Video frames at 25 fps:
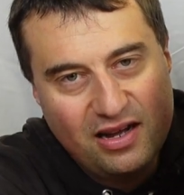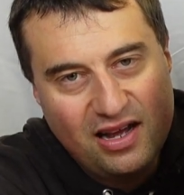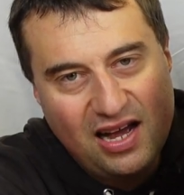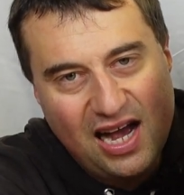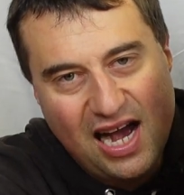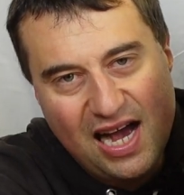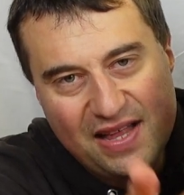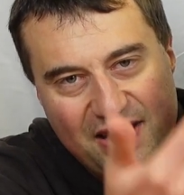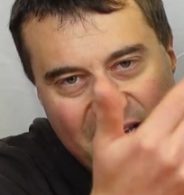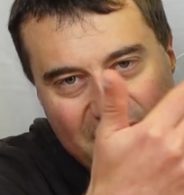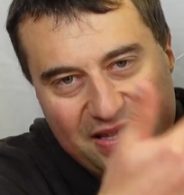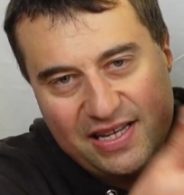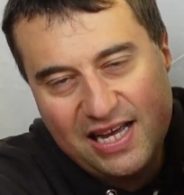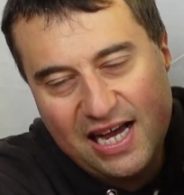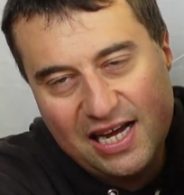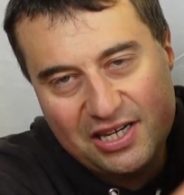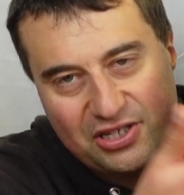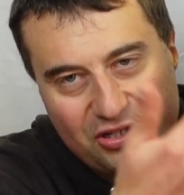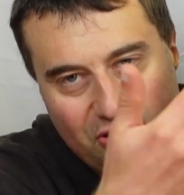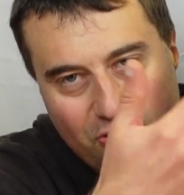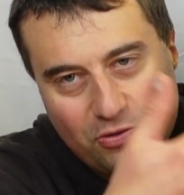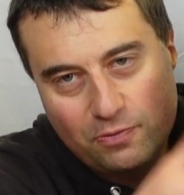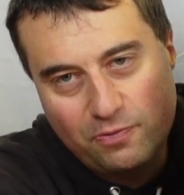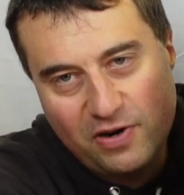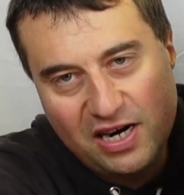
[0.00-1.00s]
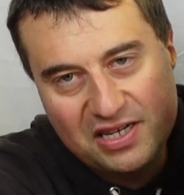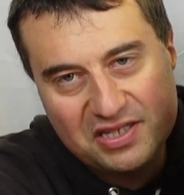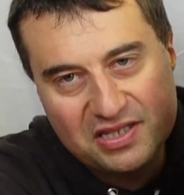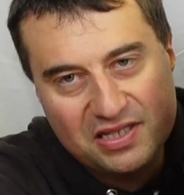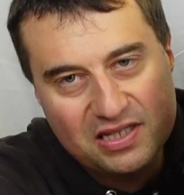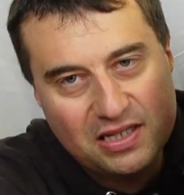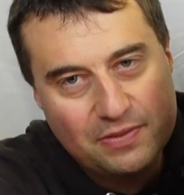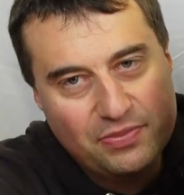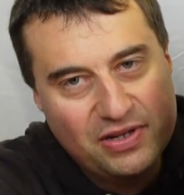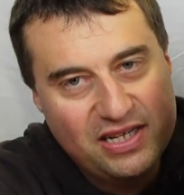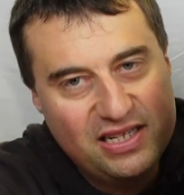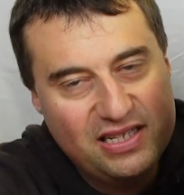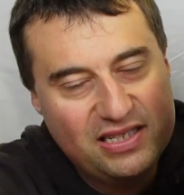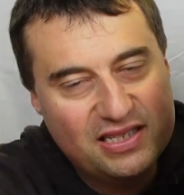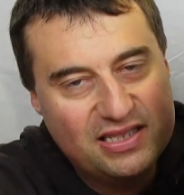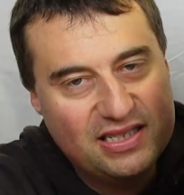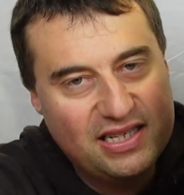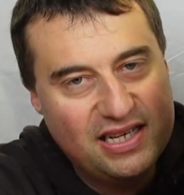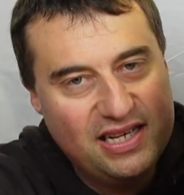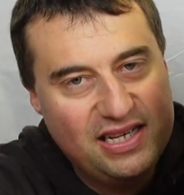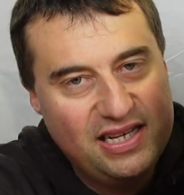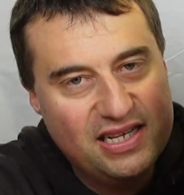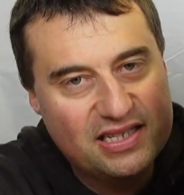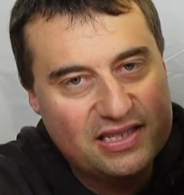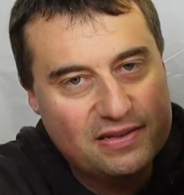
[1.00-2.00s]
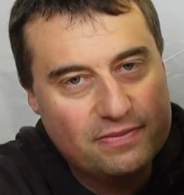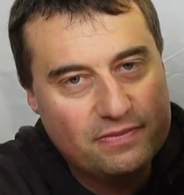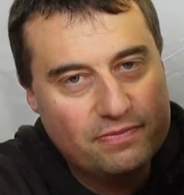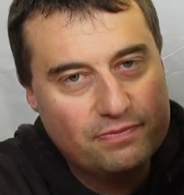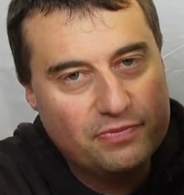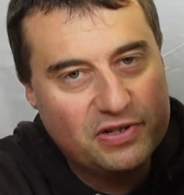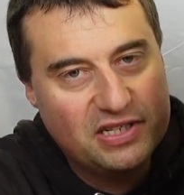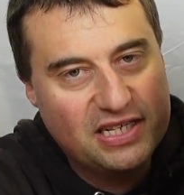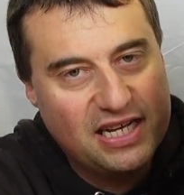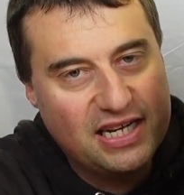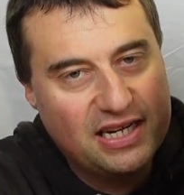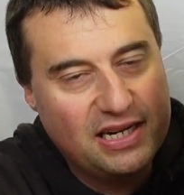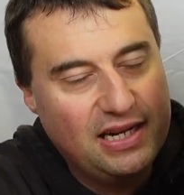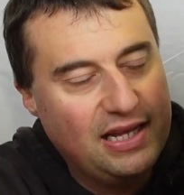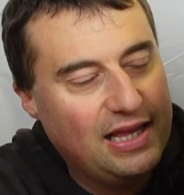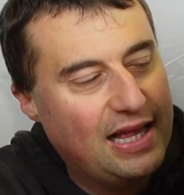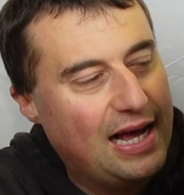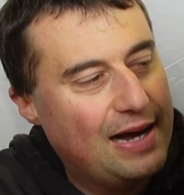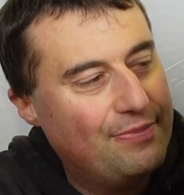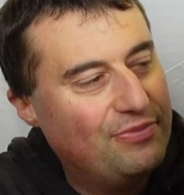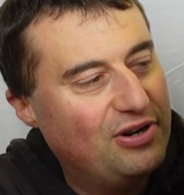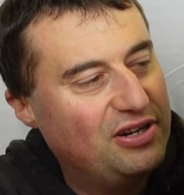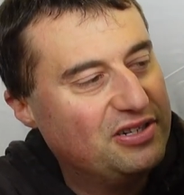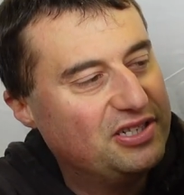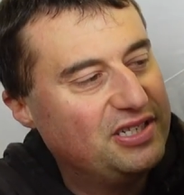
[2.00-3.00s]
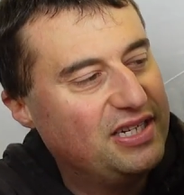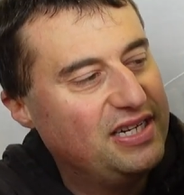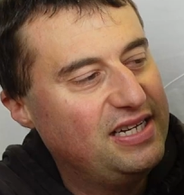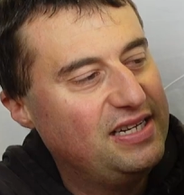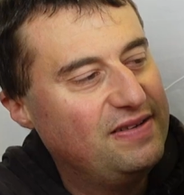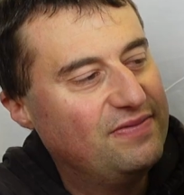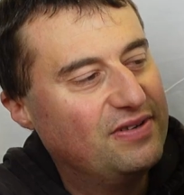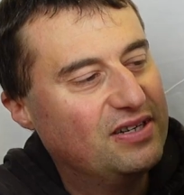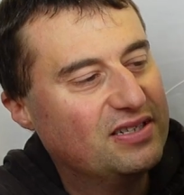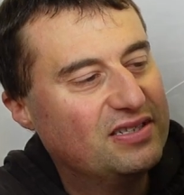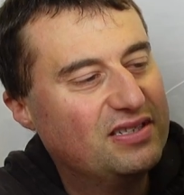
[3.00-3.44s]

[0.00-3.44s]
and then the actual rest of the PC isn't particularly that much either.